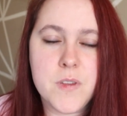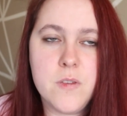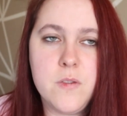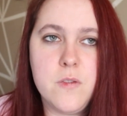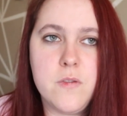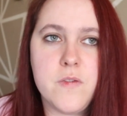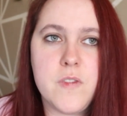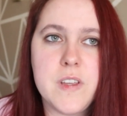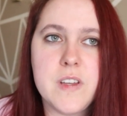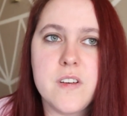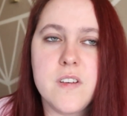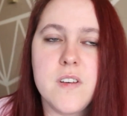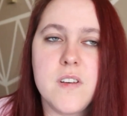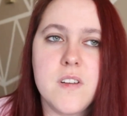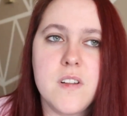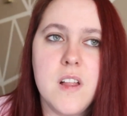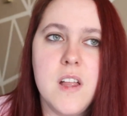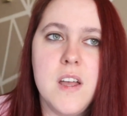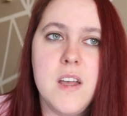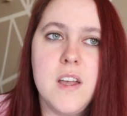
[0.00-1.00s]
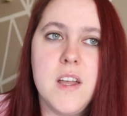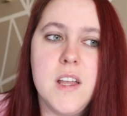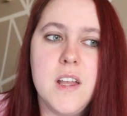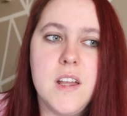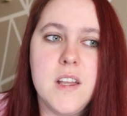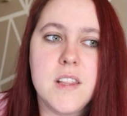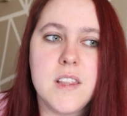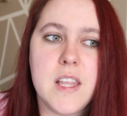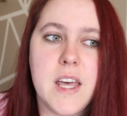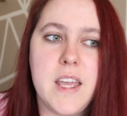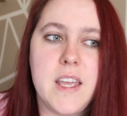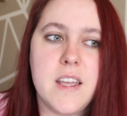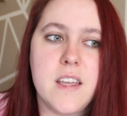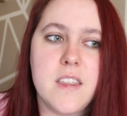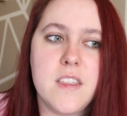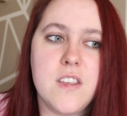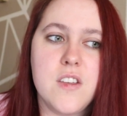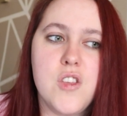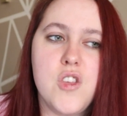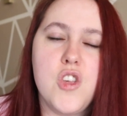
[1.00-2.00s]
who feel
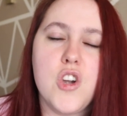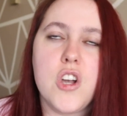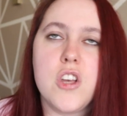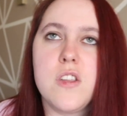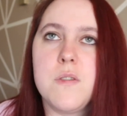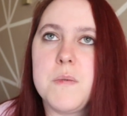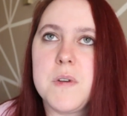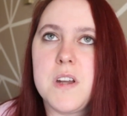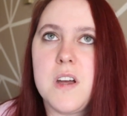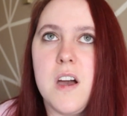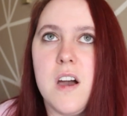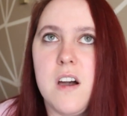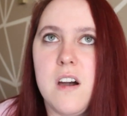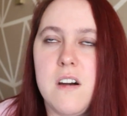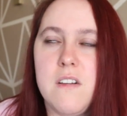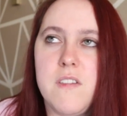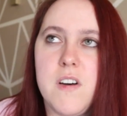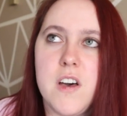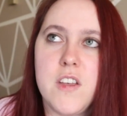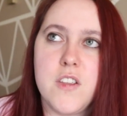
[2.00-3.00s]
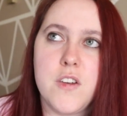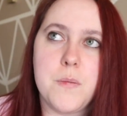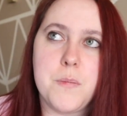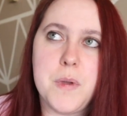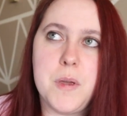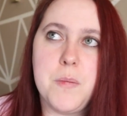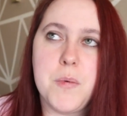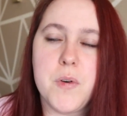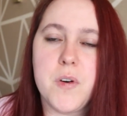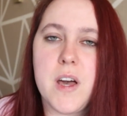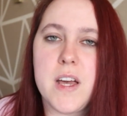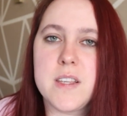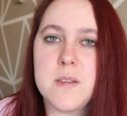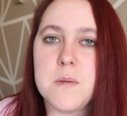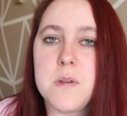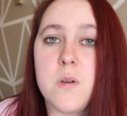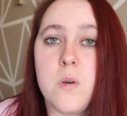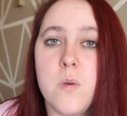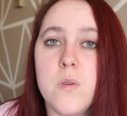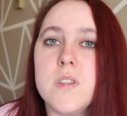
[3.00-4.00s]
like the judgment of other people has
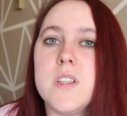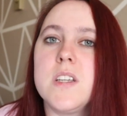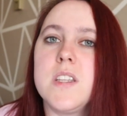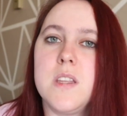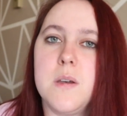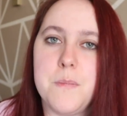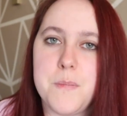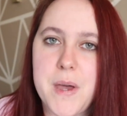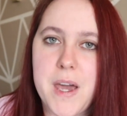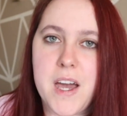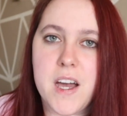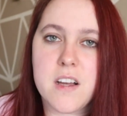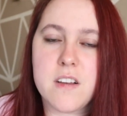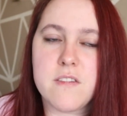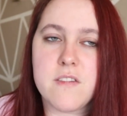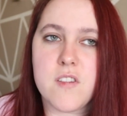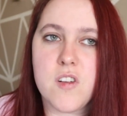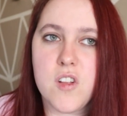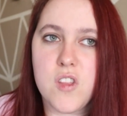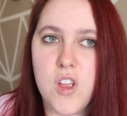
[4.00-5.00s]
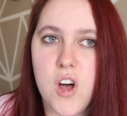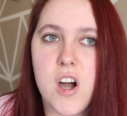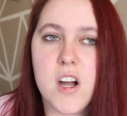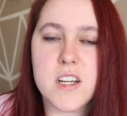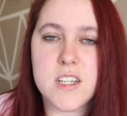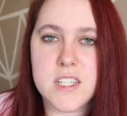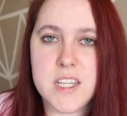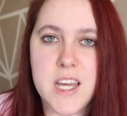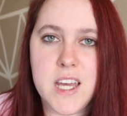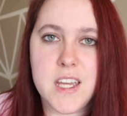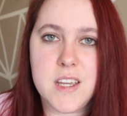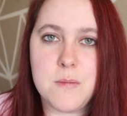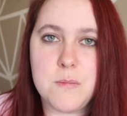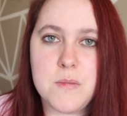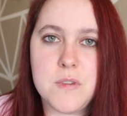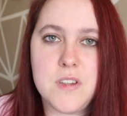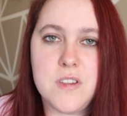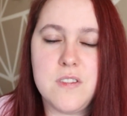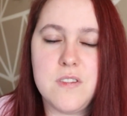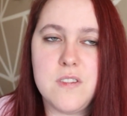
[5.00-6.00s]
been holding them back for a long
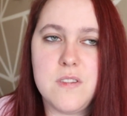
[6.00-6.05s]
time